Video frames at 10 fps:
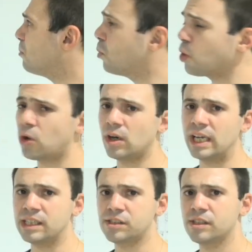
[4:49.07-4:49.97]
more or
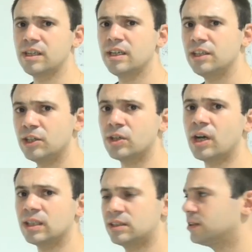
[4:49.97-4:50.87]
less you
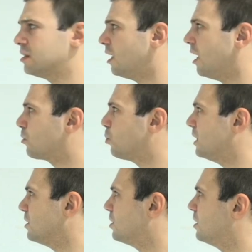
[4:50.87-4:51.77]
got
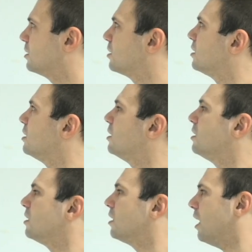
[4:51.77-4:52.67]
acquainted.
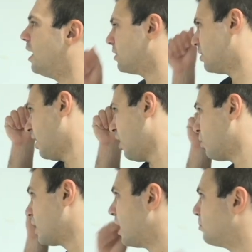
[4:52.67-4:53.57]
And
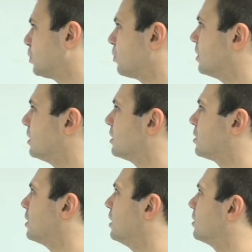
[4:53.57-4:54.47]
now we come to the
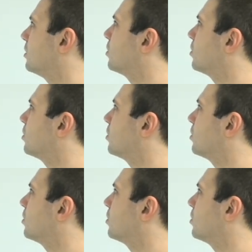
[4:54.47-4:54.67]
seal,